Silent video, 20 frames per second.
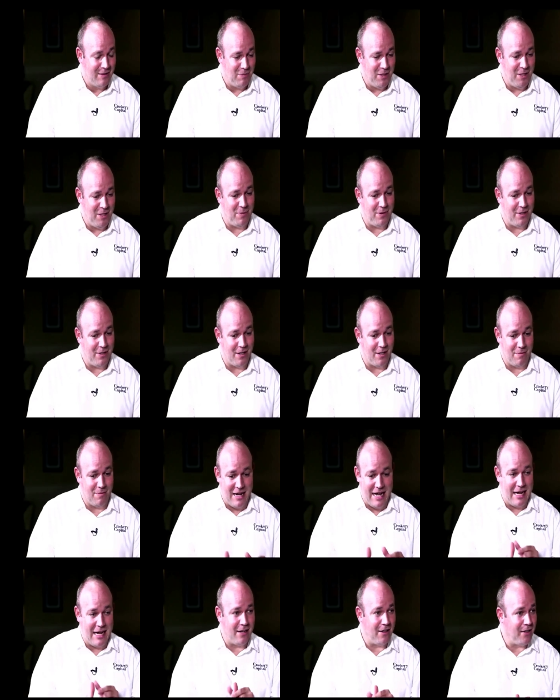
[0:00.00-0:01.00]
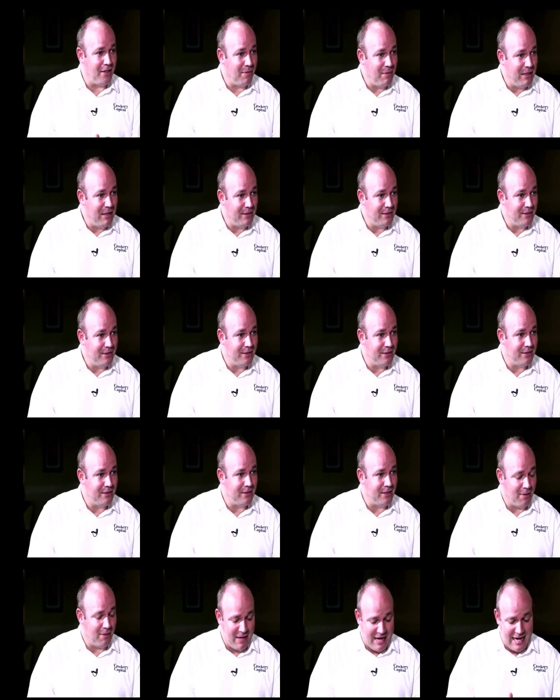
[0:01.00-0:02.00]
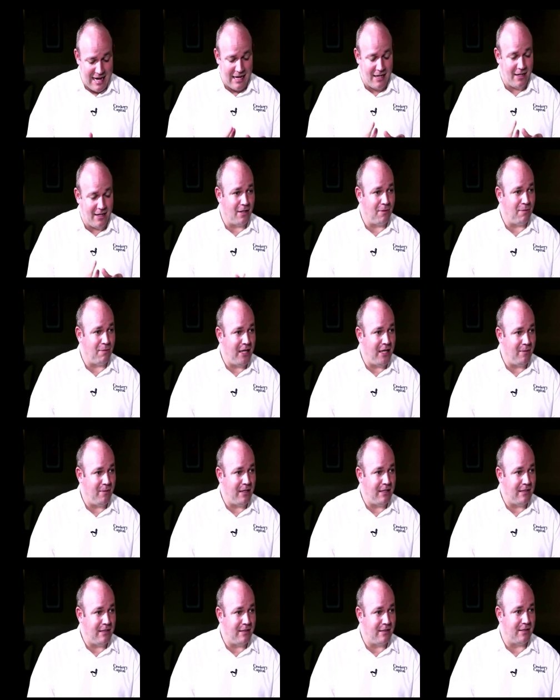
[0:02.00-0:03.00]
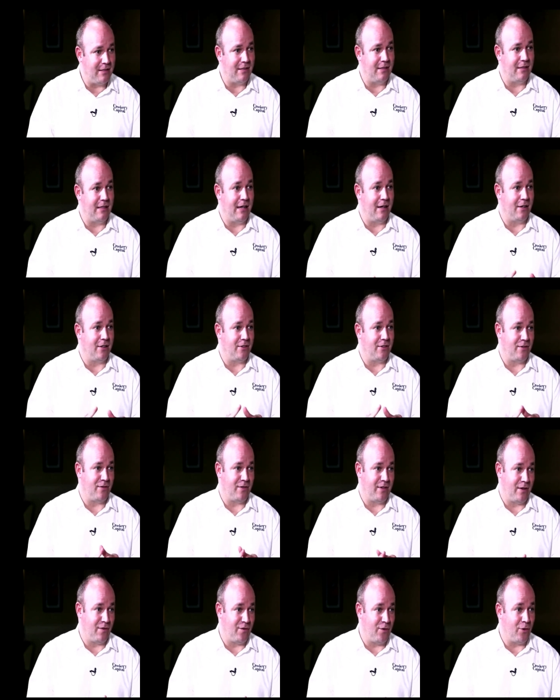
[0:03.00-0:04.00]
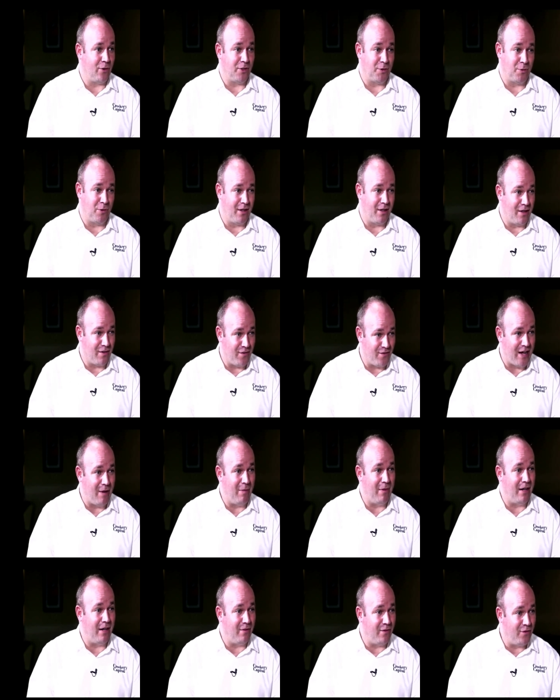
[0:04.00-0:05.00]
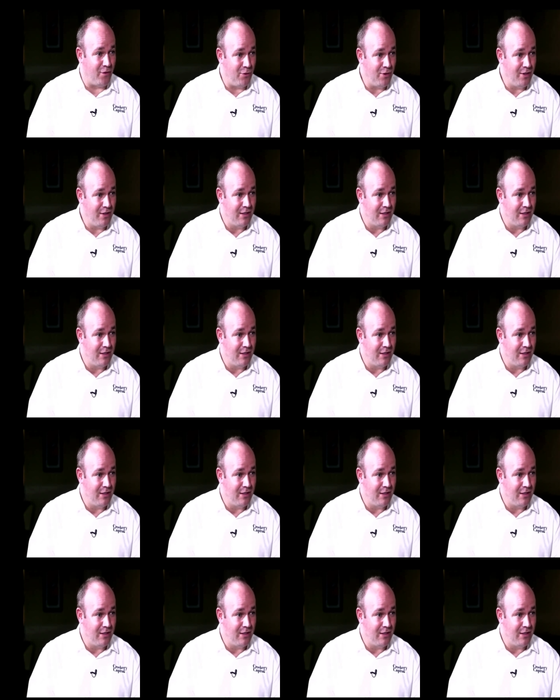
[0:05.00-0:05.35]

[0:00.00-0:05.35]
people are behind on their bills, they're behind on payments, they're focused more on their family and food.